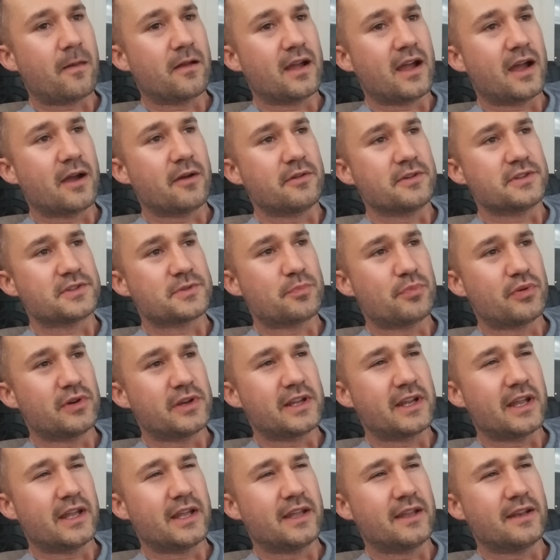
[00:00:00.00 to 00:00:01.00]
I was
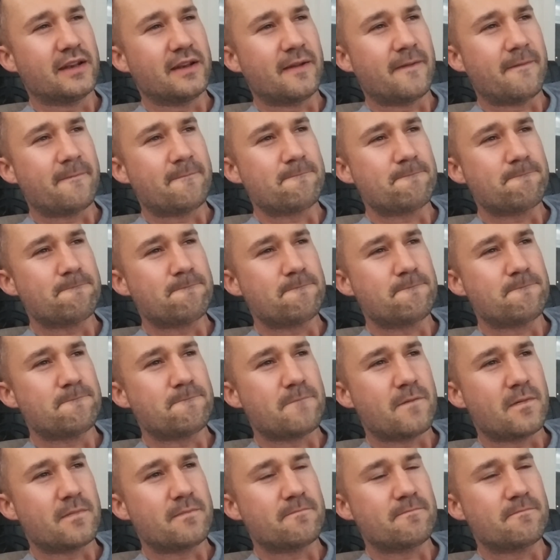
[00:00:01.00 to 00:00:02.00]
putting in,
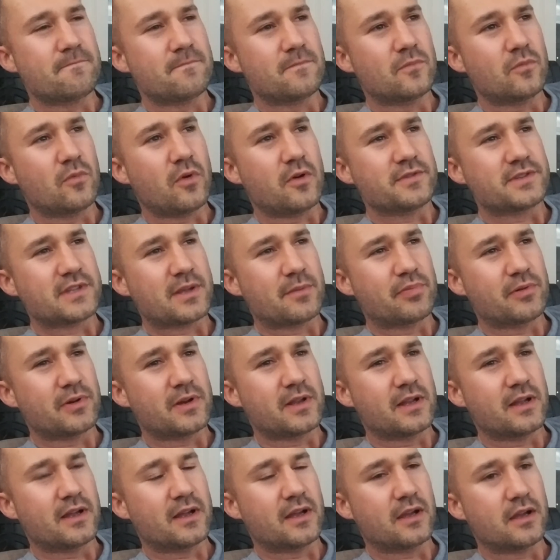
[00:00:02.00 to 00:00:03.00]
what was I
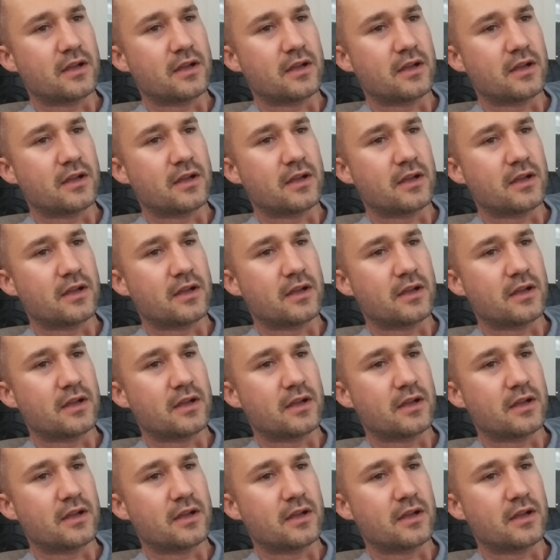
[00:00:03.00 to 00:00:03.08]
putting?